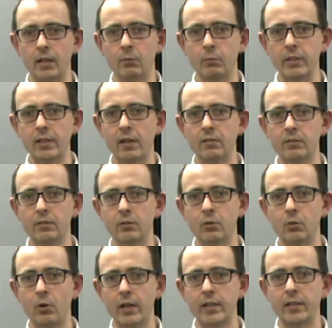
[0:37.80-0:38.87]
We don't
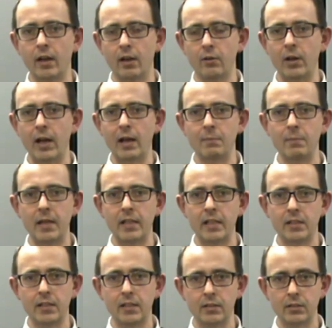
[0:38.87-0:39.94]
quite know how
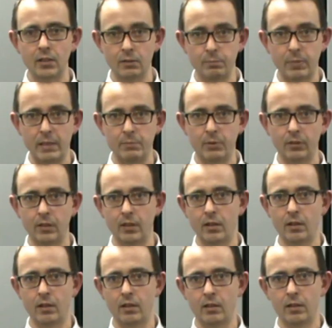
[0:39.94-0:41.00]
many young people
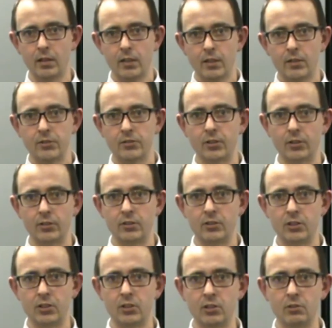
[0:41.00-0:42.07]
are starting
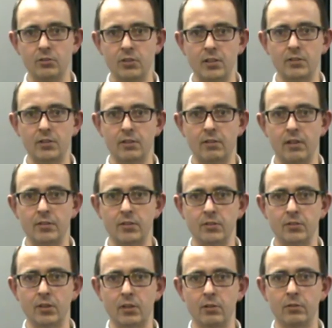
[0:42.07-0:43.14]
to use e-cigarettes, and
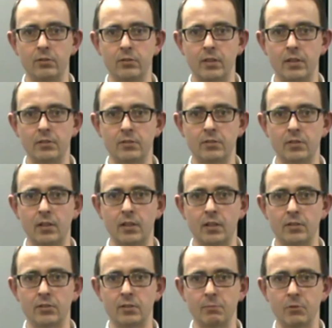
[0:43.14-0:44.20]
so there's
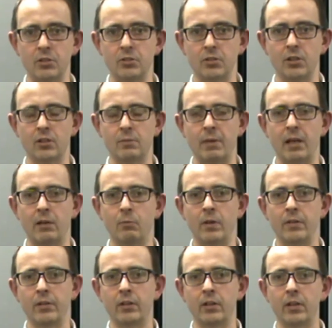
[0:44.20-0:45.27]
some concern about
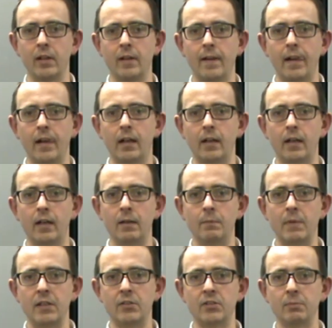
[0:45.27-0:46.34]
whether
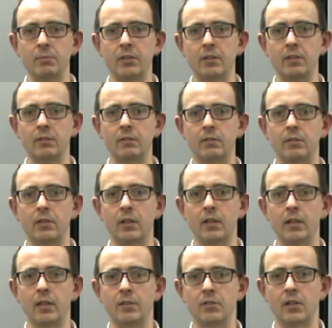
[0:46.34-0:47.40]
it's something
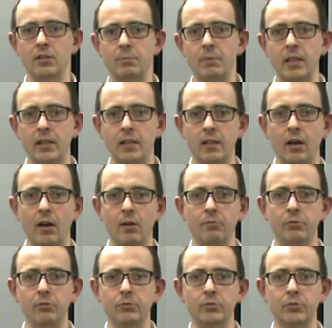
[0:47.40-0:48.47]
that is going to be
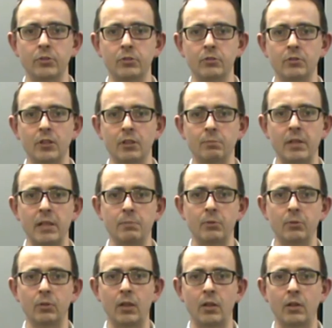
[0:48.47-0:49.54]
harmful to young
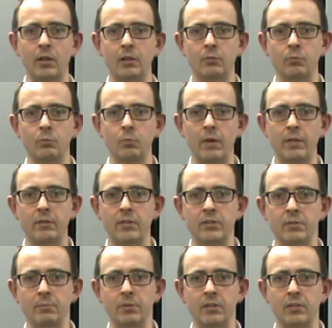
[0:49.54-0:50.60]
people and whether it's
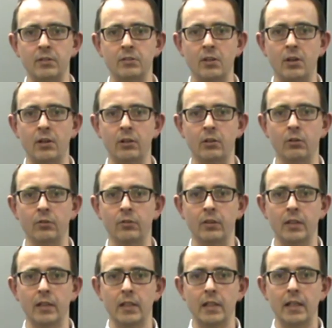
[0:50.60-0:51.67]
something that's going on
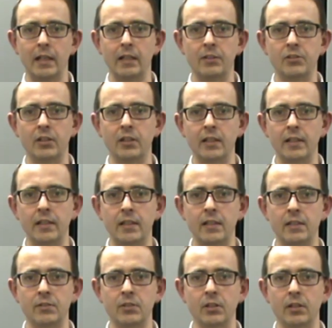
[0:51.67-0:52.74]
illicitly
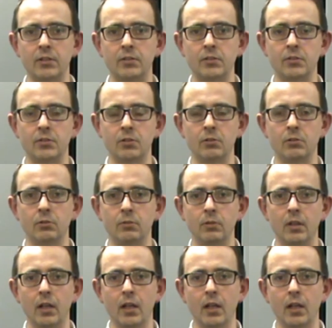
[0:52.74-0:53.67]
inside school.